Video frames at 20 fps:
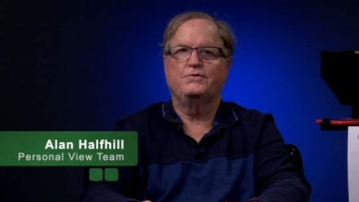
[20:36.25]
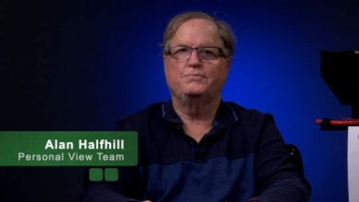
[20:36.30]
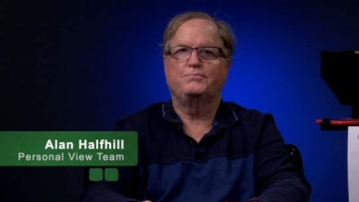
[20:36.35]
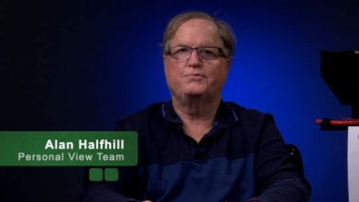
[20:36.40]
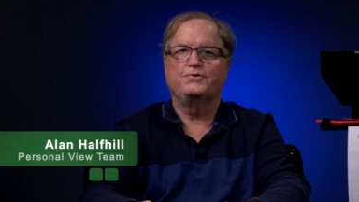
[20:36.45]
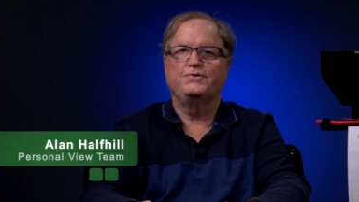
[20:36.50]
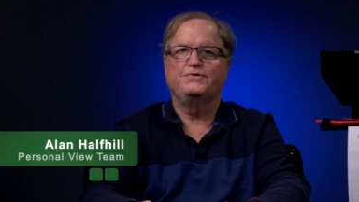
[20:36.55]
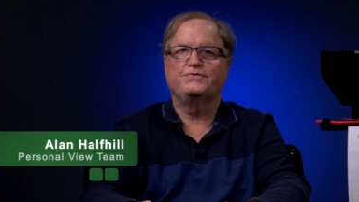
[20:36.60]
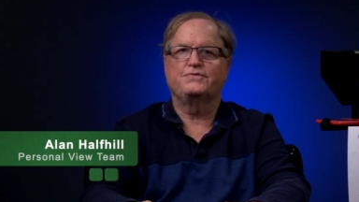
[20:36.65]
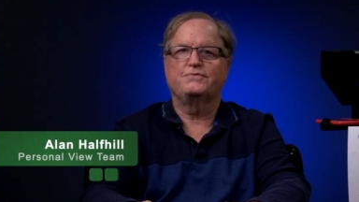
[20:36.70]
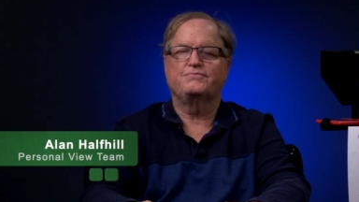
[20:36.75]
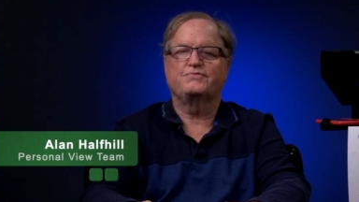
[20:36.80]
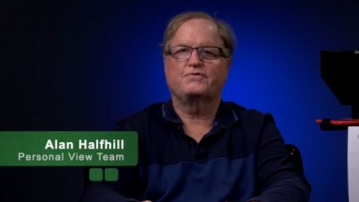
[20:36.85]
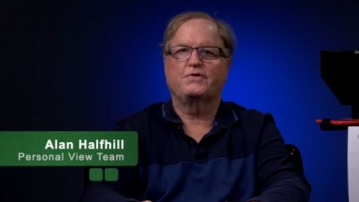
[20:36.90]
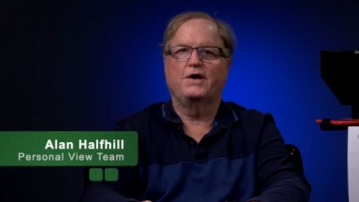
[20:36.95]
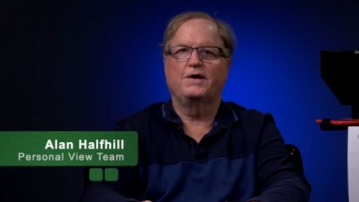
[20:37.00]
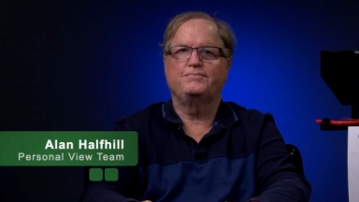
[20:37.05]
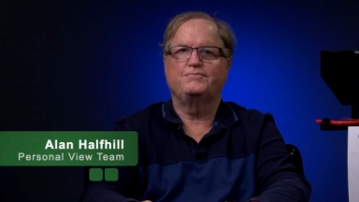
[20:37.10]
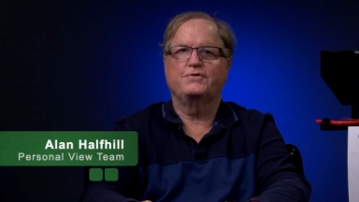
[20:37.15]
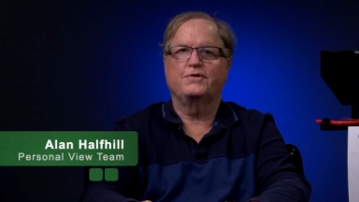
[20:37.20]
Please
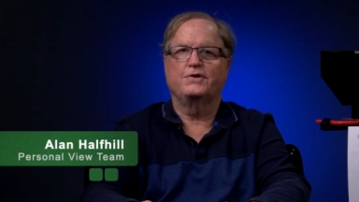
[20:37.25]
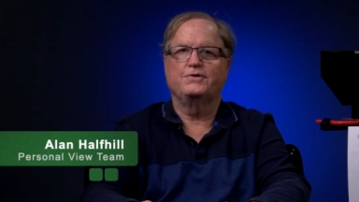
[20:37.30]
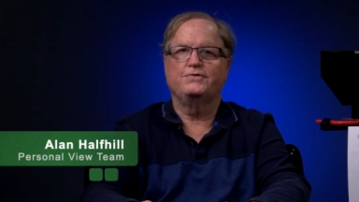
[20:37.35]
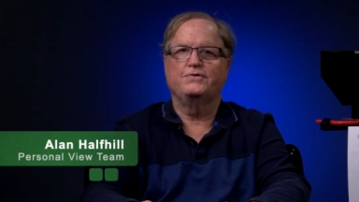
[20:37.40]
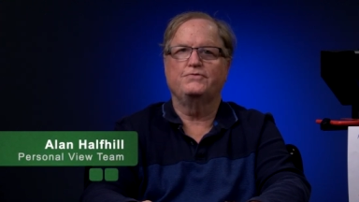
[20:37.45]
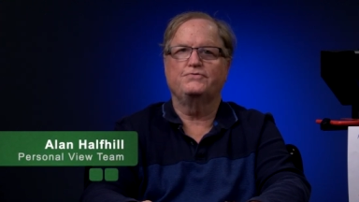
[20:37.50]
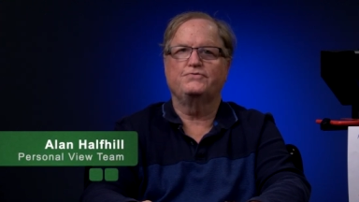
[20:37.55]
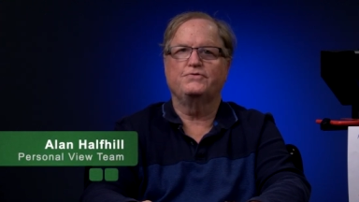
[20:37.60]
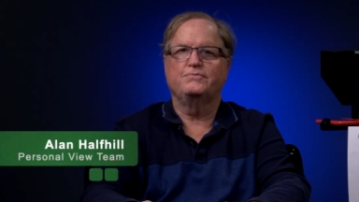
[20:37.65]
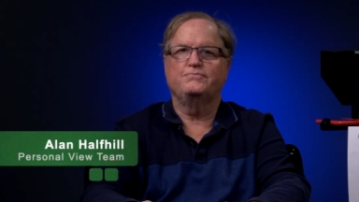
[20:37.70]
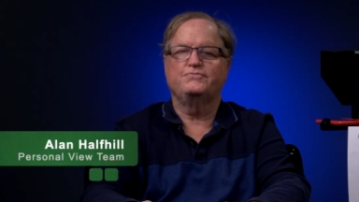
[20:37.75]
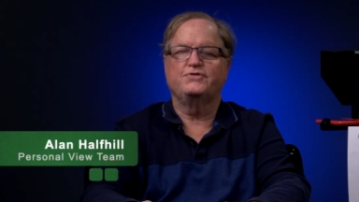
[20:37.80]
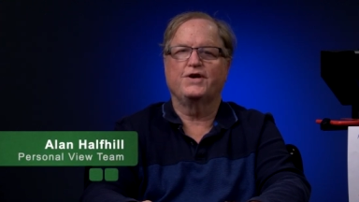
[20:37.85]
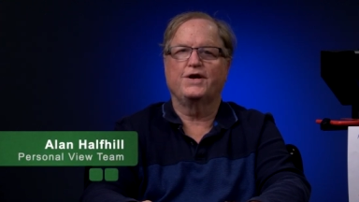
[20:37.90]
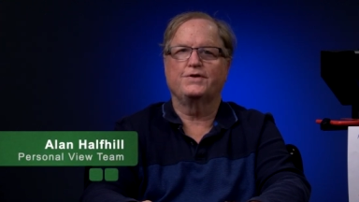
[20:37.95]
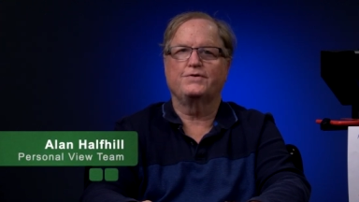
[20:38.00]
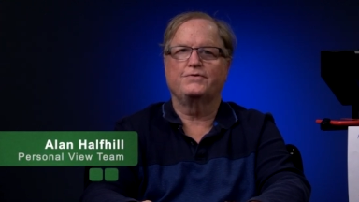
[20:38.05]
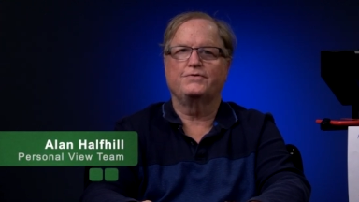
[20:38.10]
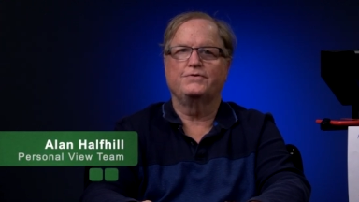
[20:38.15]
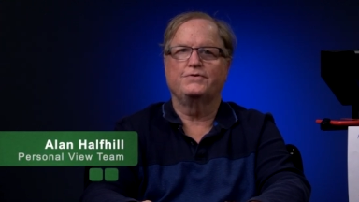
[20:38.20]
subscribe to our YouTube
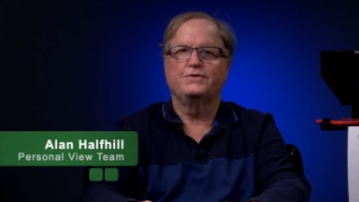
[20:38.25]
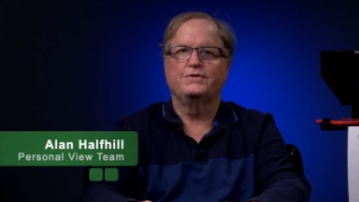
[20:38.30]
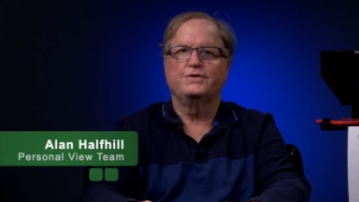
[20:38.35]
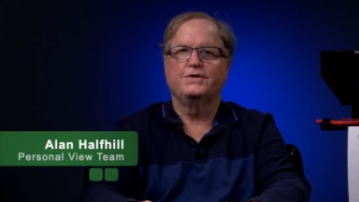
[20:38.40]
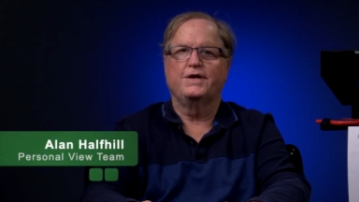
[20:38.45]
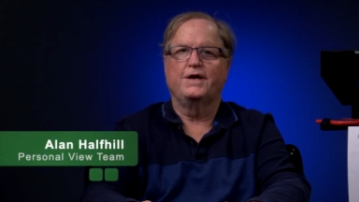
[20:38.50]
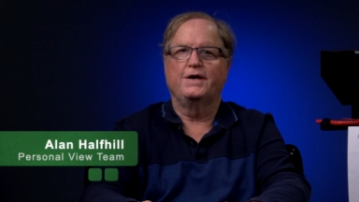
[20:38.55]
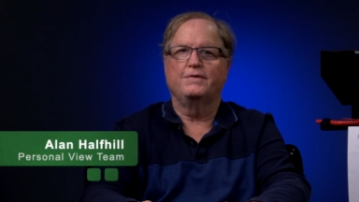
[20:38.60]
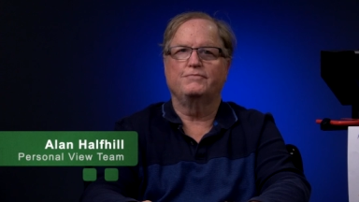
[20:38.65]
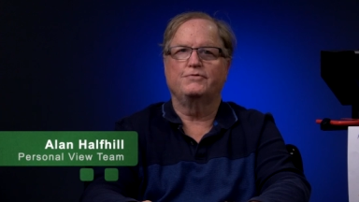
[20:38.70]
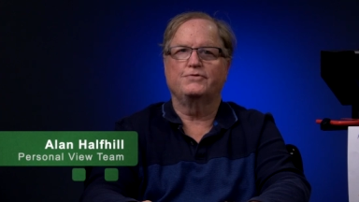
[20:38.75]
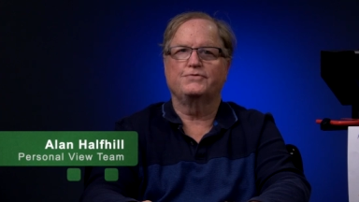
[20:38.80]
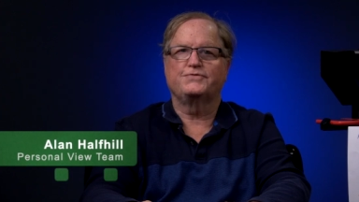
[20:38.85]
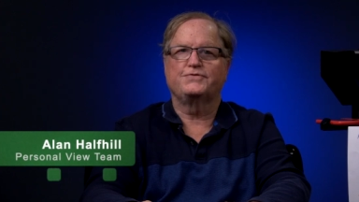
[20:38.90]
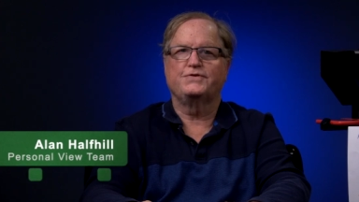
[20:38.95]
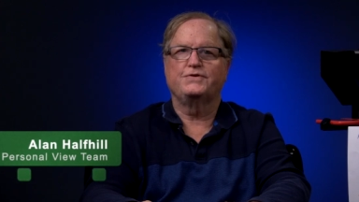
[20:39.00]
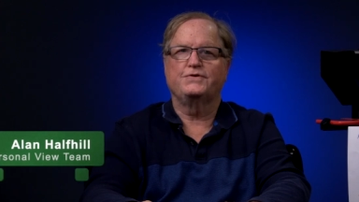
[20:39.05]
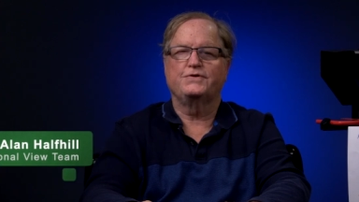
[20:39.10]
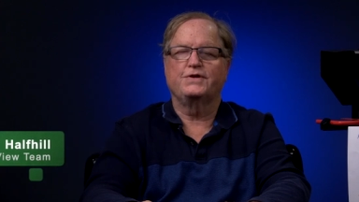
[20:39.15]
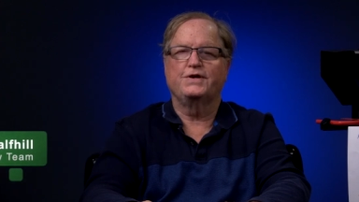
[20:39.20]
channel and we'll
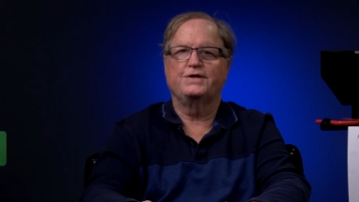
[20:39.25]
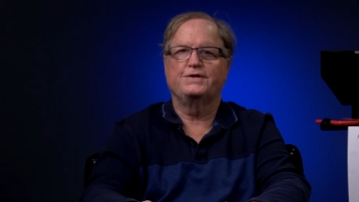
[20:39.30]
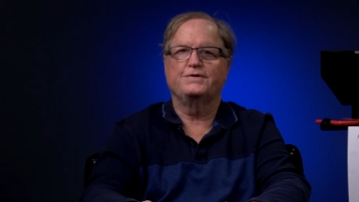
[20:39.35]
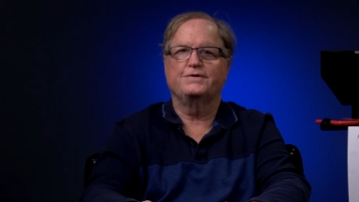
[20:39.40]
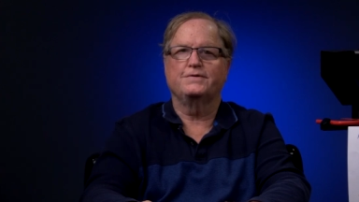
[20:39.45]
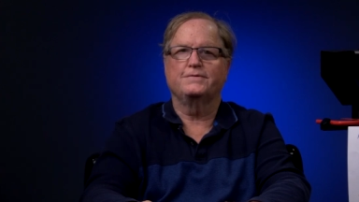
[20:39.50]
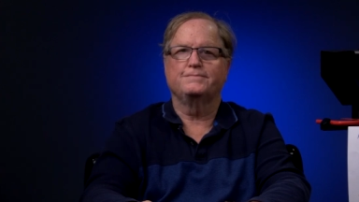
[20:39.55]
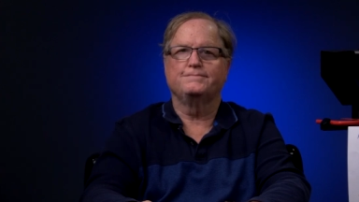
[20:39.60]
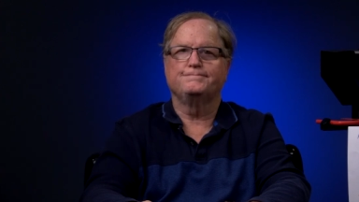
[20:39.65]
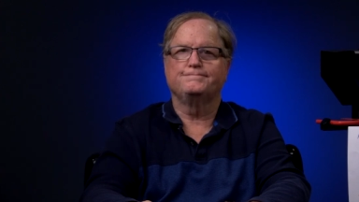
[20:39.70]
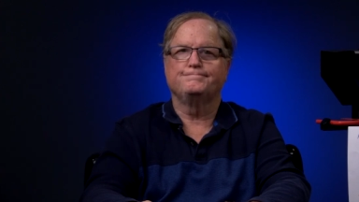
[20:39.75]
see you later.